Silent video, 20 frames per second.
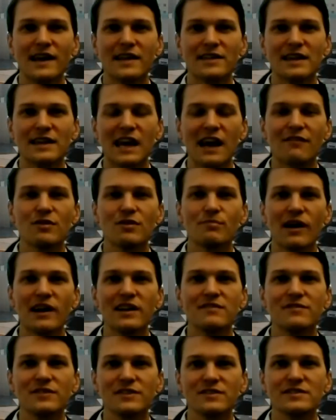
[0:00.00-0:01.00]
I think everybody
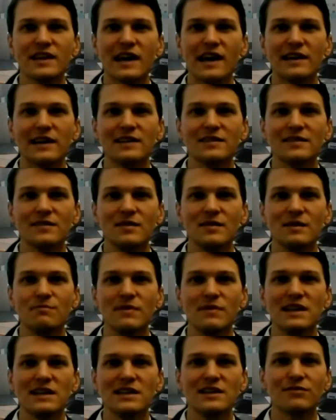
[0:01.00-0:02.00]
feels that in
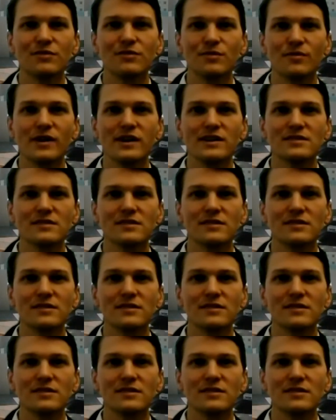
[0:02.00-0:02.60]
many different ways.